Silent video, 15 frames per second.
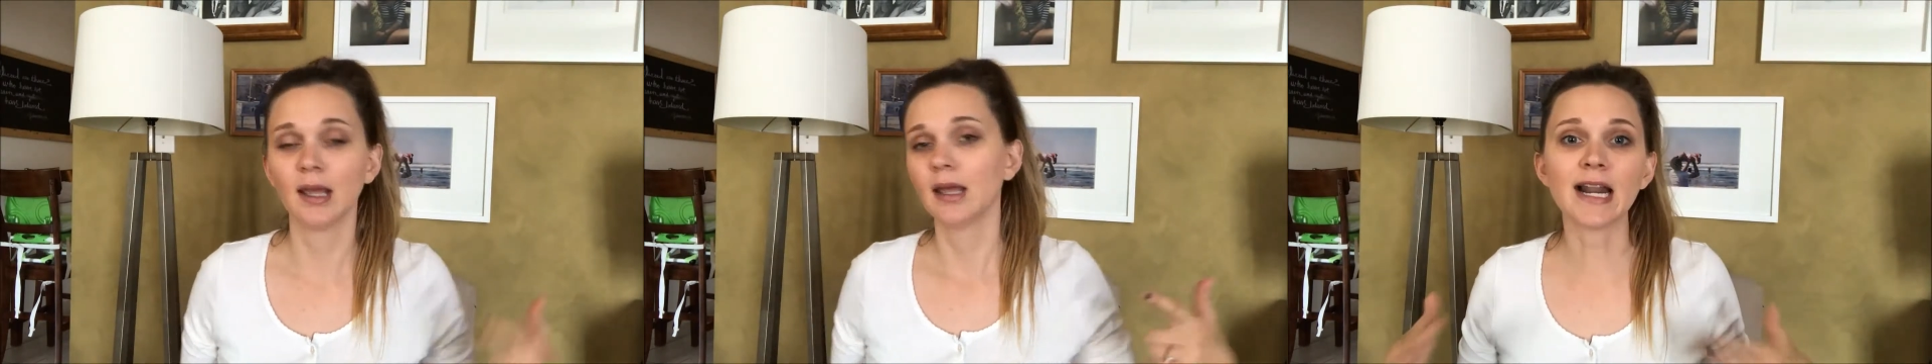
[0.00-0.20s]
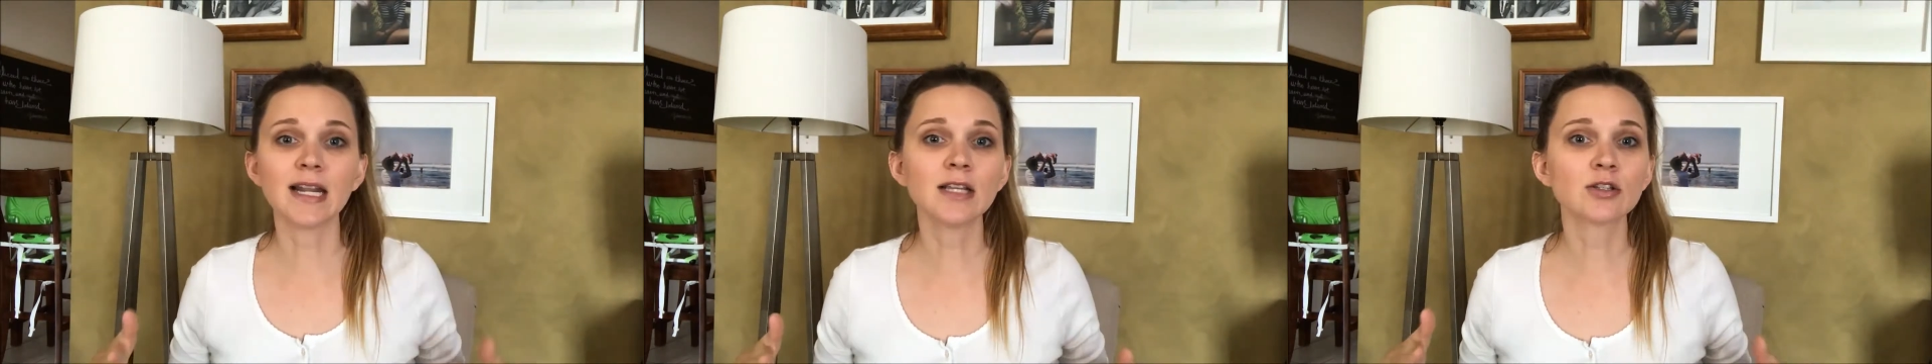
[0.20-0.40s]

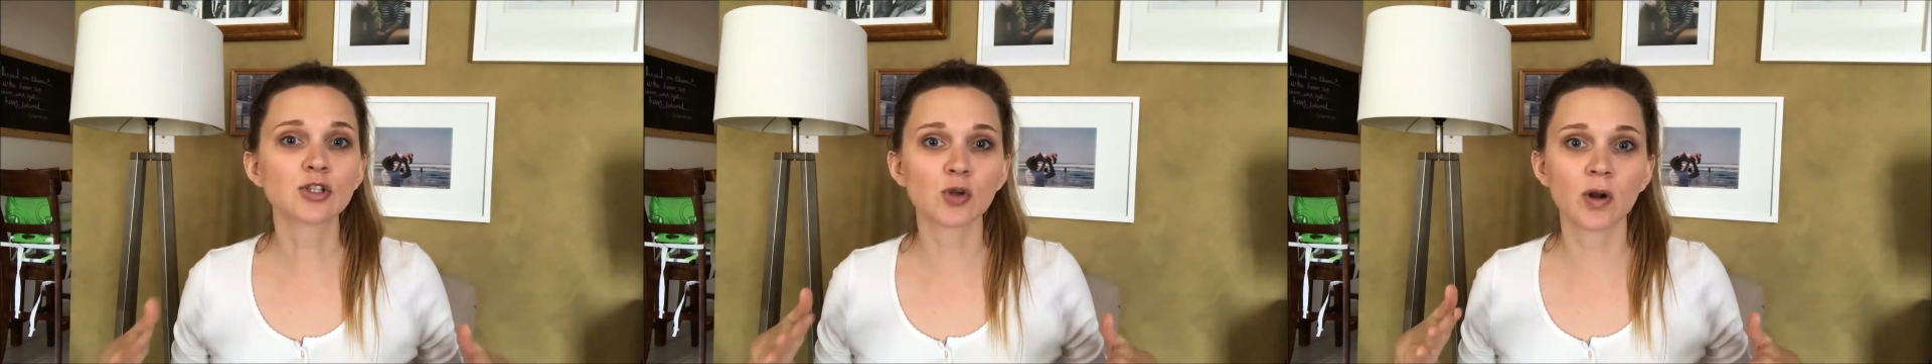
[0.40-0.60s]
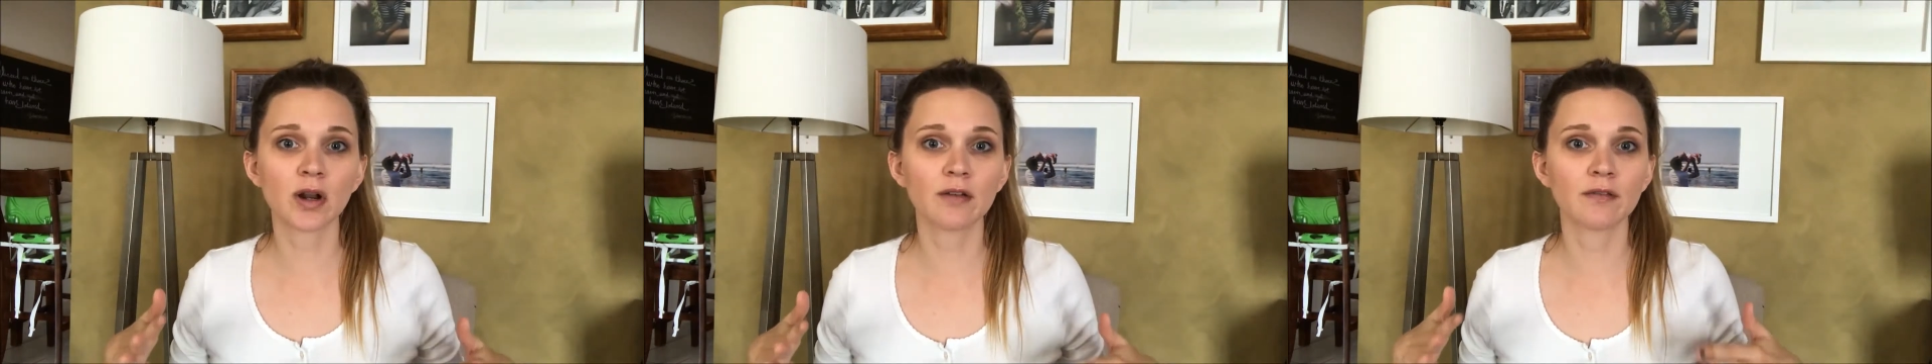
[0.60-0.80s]
Any
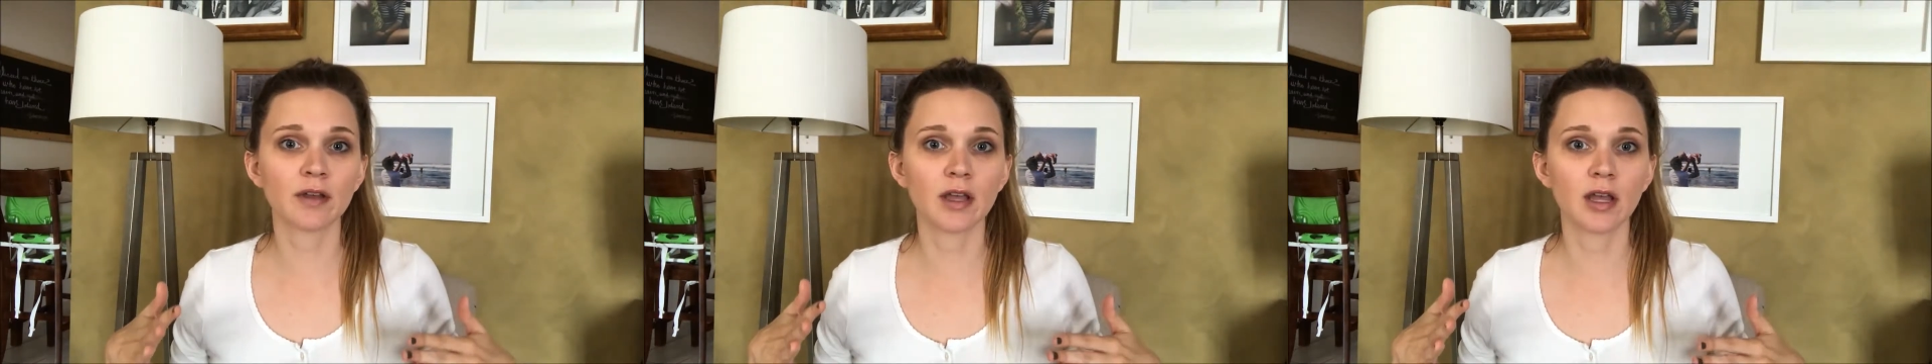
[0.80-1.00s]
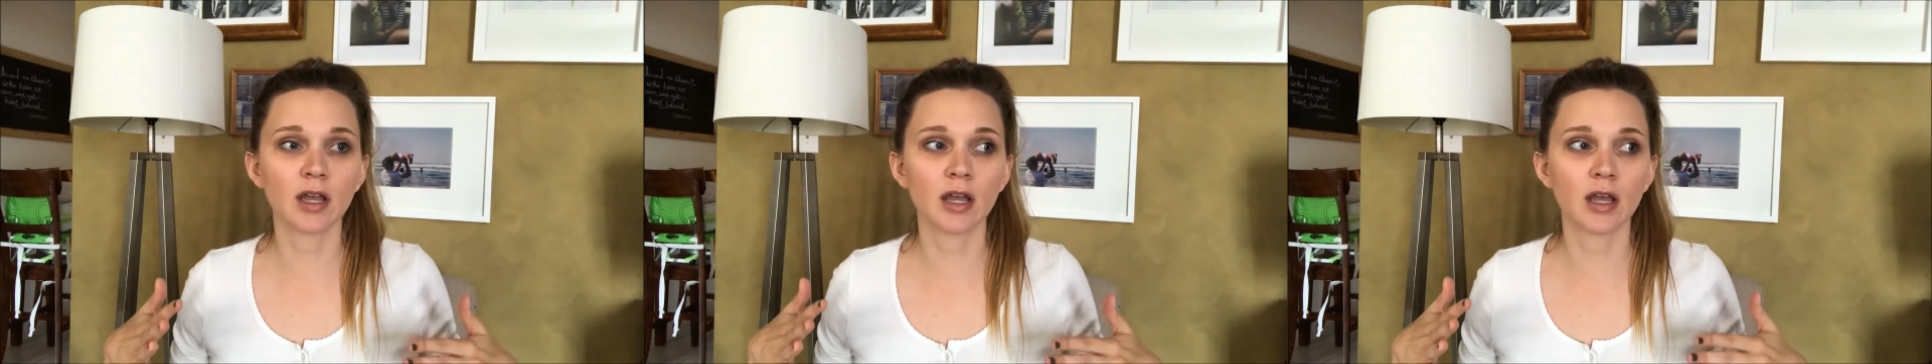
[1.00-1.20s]
sort of
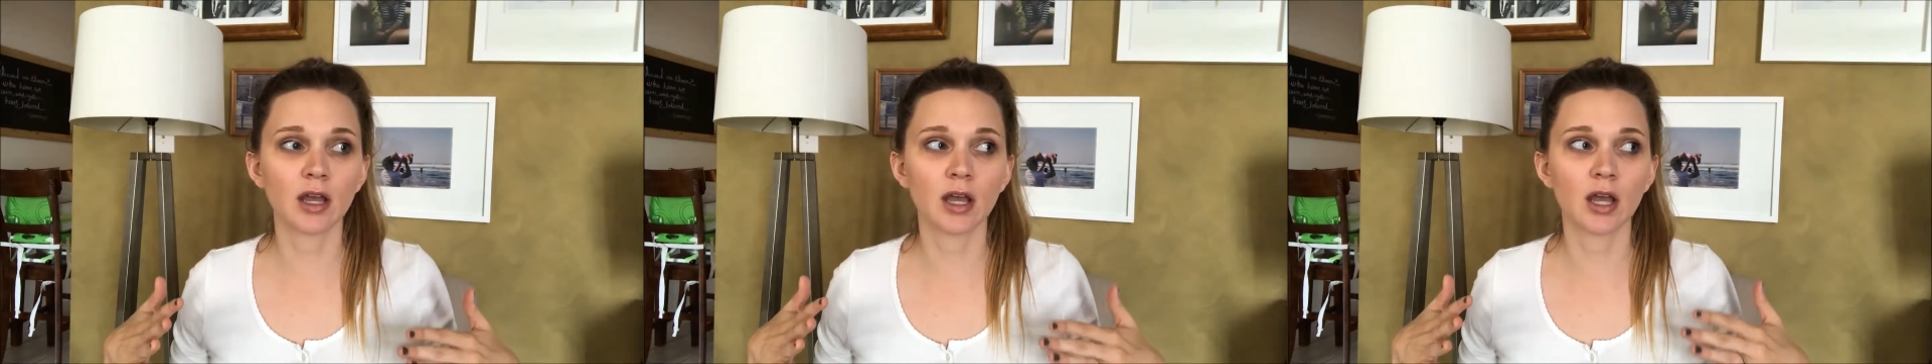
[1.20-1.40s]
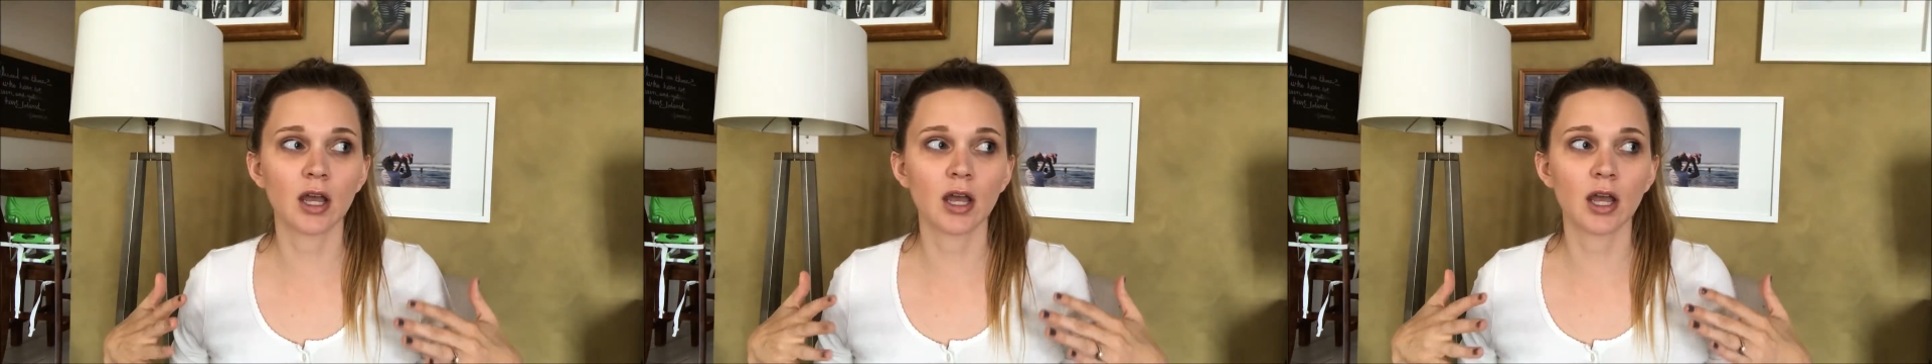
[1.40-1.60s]

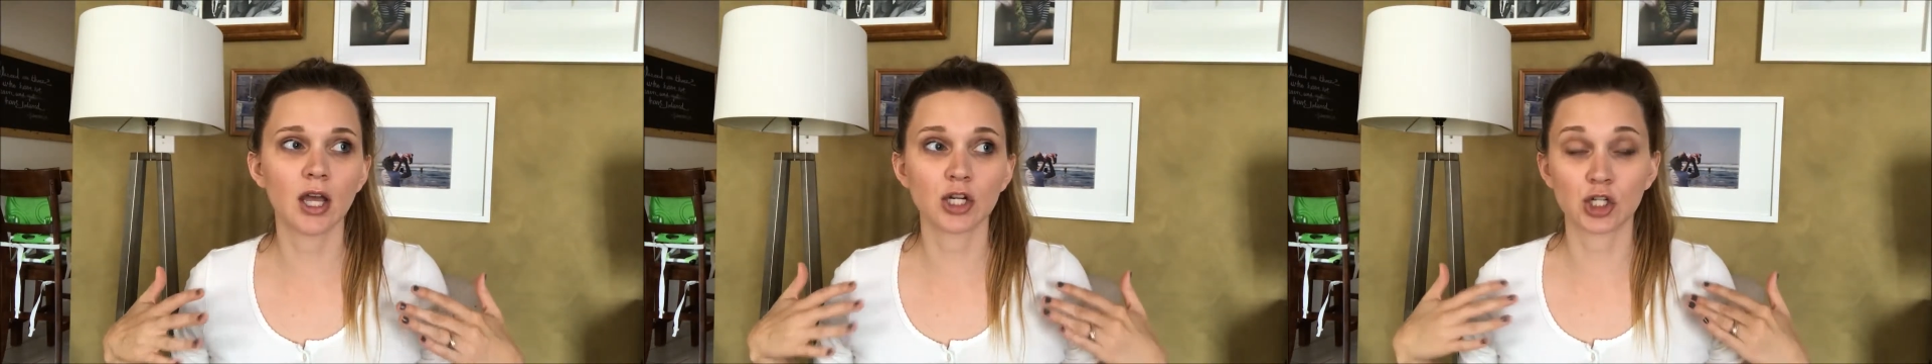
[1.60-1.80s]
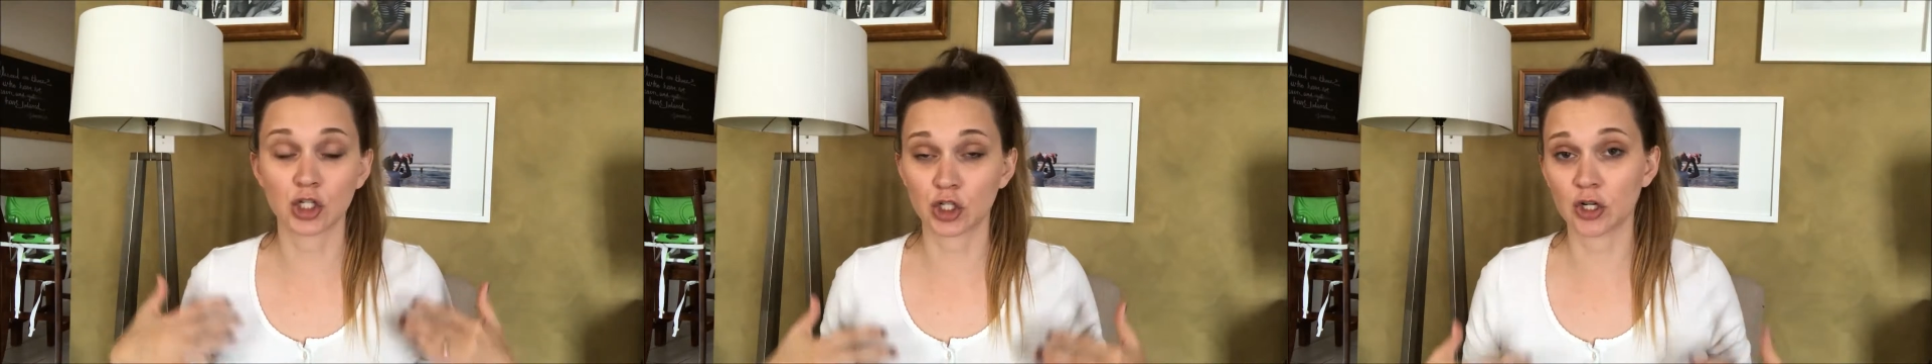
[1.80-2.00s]

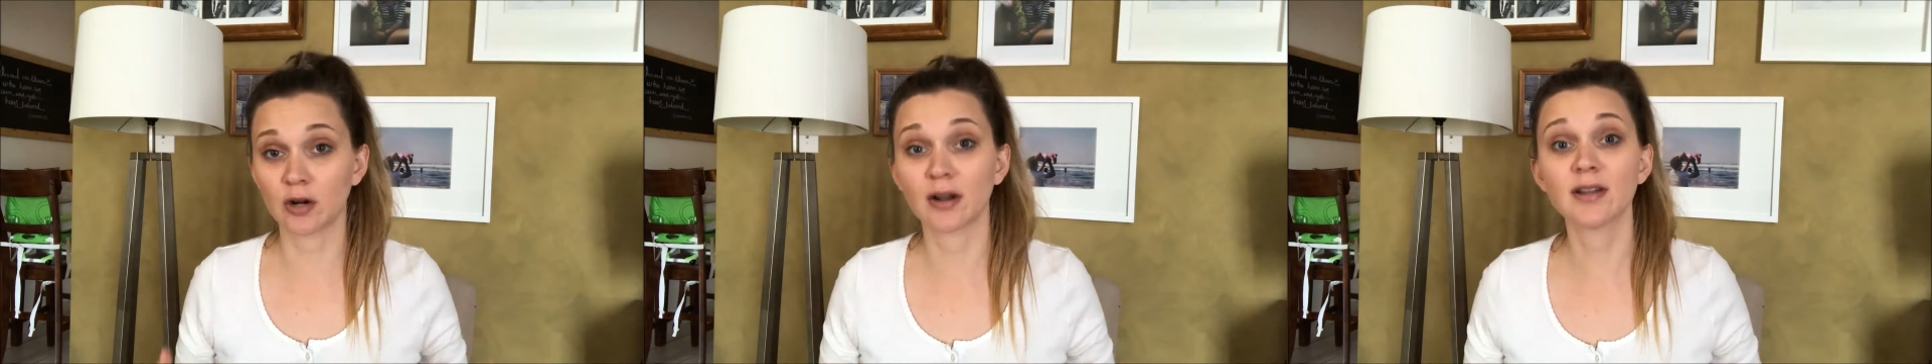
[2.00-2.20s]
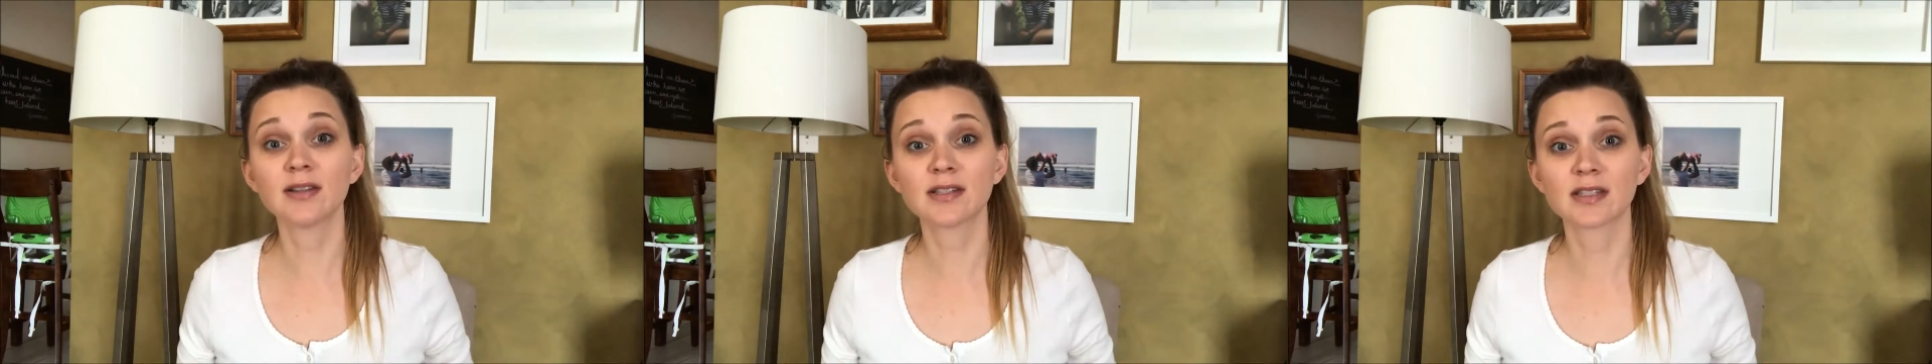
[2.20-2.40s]

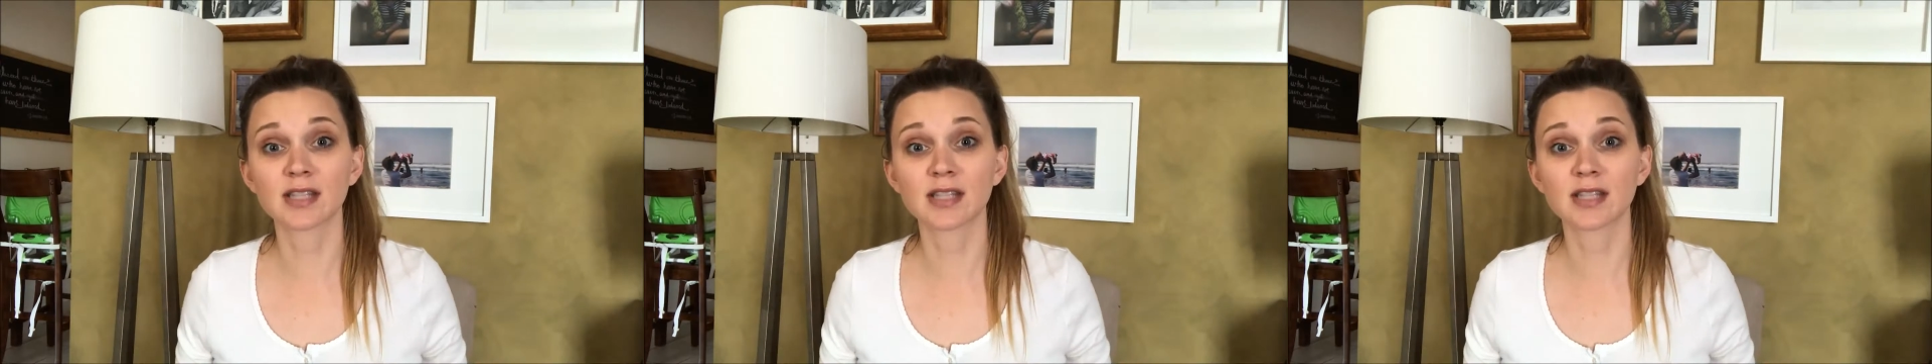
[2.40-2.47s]
assurance